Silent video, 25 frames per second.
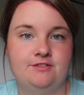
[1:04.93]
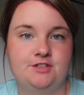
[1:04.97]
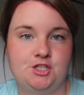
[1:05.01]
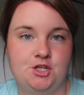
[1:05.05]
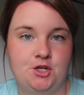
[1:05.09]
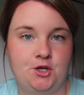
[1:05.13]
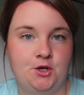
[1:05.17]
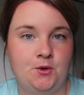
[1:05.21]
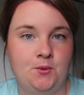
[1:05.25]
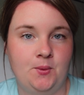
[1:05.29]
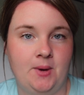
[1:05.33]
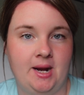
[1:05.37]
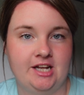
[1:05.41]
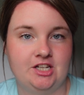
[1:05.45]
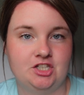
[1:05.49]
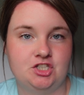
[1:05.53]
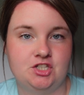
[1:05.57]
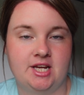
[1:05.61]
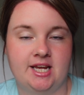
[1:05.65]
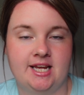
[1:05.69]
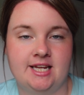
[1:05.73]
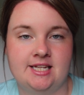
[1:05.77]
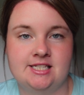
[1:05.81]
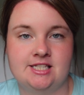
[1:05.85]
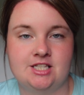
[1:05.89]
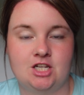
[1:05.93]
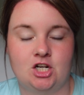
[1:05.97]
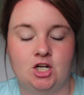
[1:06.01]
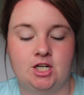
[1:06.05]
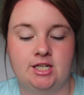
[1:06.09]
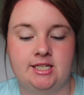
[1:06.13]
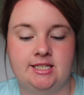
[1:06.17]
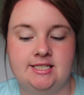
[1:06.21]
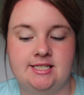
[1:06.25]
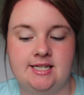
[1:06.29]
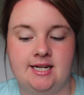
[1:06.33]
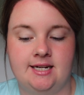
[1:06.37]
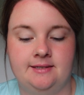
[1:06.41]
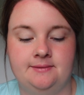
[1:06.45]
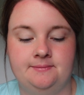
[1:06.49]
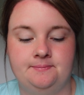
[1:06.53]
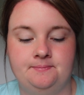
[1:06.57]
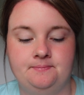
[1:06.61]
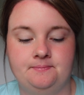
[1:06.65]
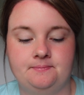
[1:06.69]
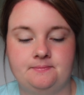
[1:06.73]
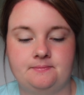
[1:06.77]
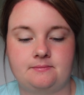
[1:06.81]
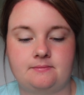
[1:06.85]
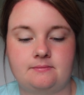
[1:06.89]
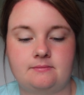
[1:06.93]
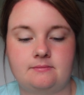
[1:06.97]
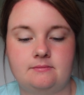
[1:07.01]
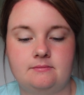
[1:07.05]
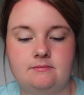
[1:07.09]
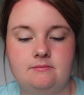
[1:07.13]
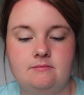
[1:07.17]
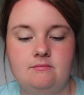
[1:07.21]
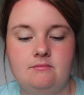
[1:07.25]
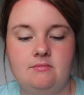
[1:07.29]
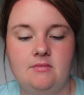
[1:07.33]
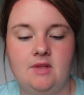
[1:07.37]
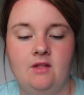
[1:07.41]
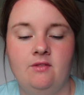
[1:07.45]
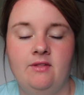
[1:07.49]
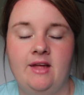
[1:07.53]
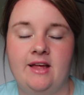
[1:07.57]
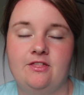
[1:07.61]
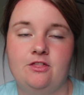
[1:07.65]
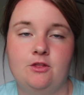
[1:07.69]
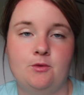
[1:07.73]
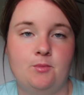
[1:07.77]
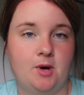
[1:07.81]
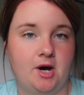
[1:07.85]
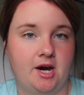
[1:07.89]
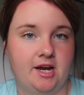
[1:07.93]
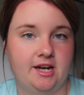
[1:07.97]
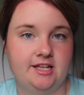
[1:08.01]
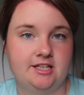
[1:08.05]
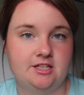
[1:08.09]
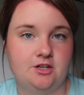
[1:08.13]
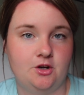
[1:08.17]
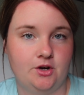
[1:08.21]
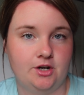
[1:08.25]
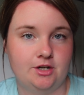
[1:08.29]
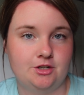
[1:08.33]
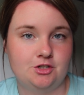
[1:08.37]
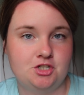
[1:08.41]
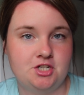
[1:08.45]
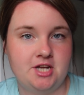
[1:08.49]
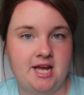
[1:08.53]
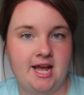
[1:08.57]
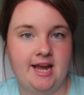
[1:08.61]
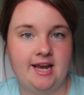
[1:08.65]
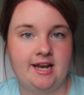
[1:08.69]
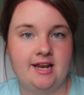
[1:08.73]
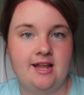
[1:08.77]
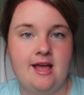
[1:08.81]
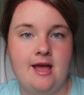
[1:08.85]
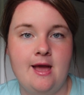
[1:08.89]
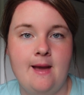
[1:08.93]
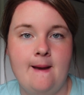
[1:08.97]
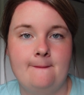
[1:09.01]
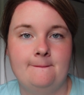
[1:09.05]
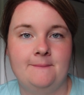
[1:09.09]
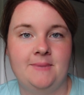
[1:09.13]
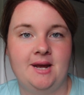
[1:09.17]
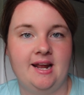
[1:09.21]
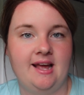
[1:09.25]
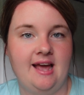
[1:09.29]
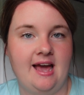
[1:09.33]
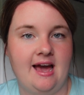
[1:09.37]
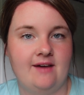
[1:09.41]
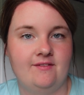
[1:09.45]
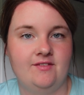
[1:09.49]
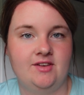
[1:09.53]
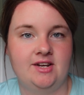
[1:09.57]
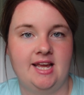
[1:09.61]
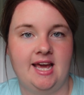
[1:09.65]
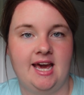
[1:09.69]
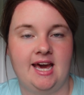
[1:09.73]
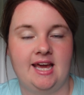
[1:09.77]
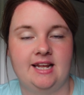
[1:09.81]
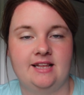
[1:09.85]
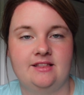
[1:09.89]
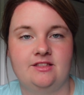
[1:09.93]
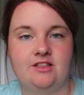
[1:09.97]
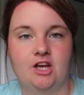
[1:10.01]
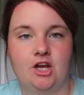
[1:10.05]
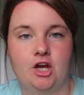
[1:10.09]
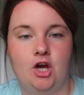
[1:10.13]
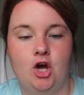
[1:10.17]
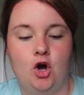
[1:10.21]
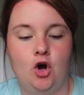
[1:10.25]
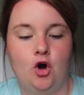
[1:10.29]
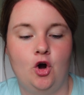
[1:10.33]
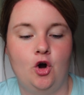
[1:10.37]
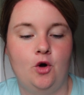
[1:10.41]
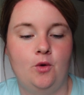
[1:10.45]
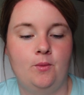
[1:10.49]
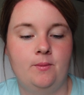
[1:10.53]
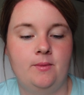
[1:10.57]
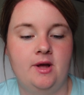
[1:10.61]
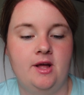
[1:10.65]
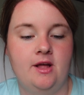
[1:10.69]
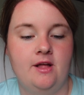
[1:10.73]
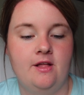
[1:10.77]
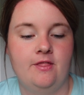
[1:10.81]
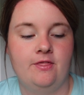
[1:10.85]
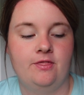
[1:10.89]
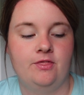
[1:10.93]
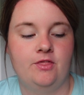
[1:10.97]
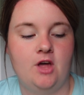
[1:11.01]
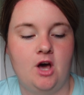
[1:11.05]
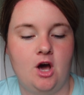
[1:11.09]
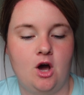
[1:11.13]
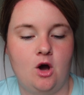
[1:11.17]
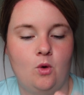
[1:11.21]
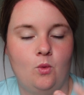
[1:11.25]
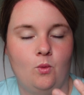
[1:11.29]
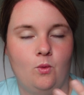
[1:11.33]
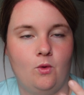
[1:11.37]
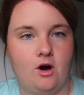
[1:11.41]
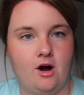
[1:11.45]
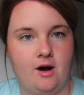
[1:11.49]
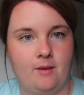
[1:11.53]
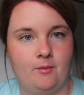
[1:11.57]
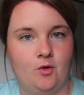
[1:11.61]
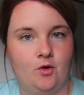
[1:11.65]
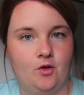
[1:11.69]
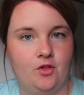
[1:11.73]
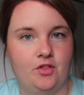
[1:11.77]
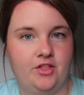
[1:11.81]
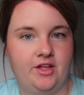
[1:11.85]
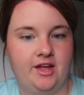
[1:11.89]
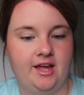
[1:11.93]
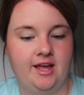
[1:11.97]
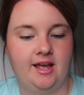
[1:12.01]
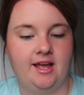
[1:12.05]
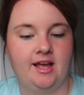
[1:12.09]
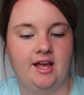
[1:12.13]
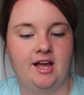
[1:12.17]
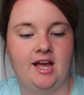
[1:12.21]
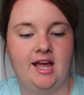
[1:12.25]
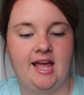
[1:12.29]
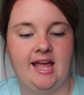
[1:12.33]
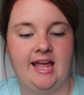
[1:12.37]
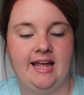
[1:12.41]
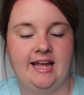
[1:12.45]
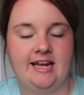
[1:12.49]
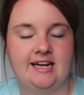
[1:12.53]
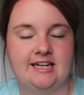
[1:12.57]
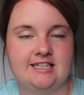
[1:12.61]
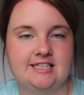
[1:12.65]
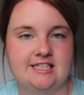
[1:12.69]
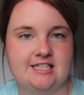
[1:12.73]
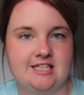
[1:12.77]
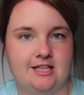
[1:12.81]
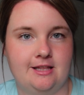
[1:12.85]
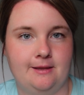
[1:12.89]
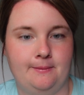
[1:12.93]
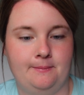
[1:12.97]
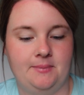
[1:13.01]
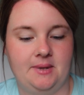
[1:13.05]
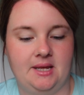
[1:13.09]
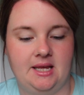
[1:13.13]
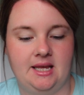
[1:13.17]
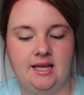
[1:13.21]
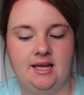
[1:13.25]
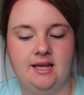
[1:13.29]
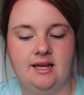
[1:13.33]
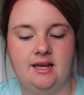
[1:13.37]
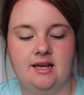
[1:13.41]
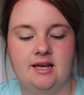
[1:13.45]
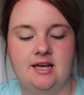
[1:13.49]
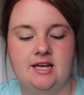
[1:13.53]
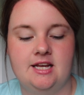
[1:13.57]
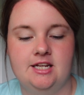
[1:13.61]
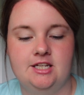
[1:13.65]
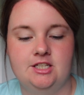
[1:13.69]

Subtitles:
2 white chickens already done, like the body crocheted, but I haven't added the comb, the wobble thing, and the beak.